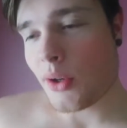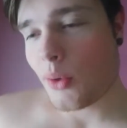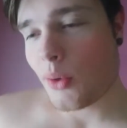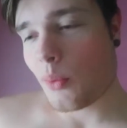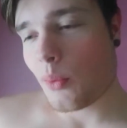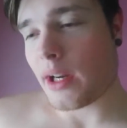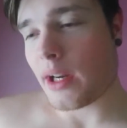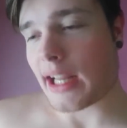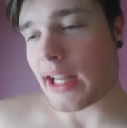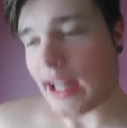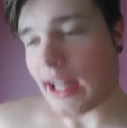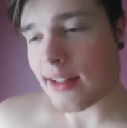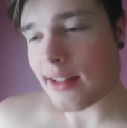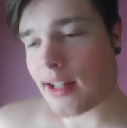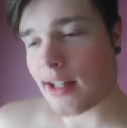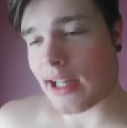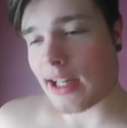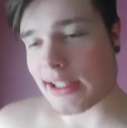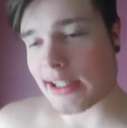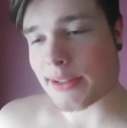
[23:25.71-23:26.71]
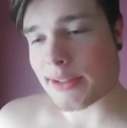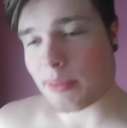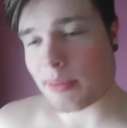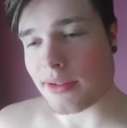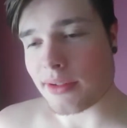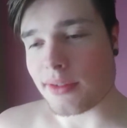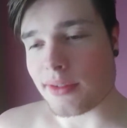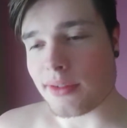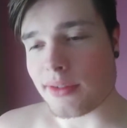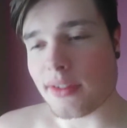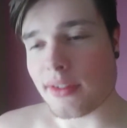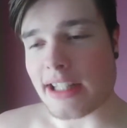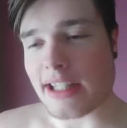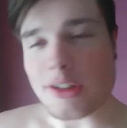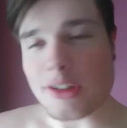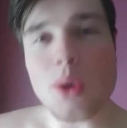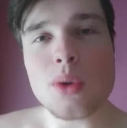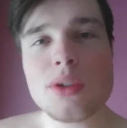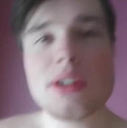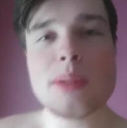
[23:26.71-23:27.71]
when I got to the hospital, they
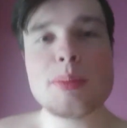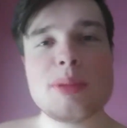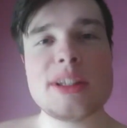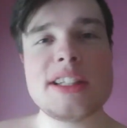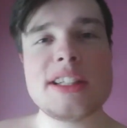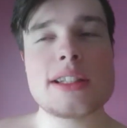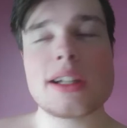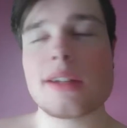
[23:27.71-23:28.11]
told the police